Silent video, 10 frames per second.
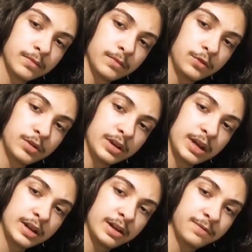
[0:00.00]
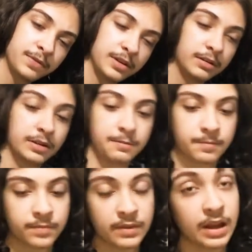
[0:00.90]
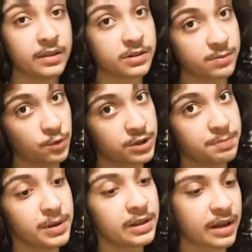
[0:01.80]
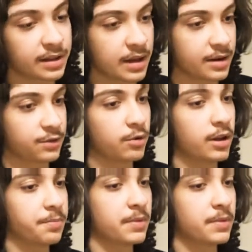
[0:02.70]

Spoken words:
You can hit infinitely, and there's more speed like that as well.